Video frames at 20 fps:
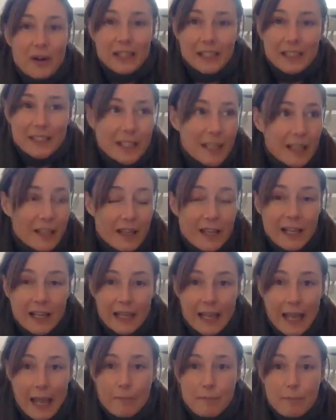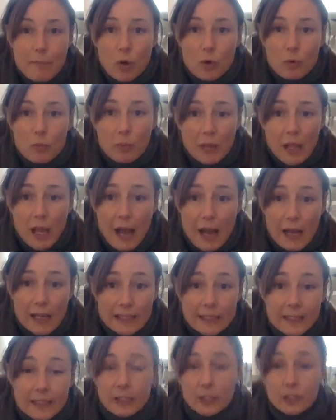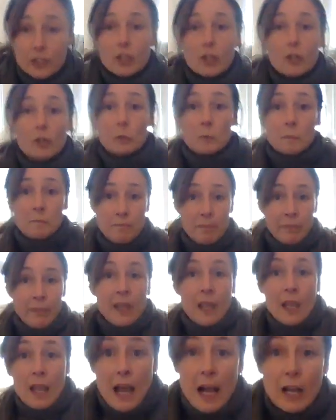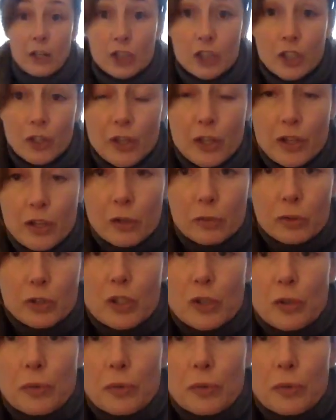ready to get mobilized. So I'll show you those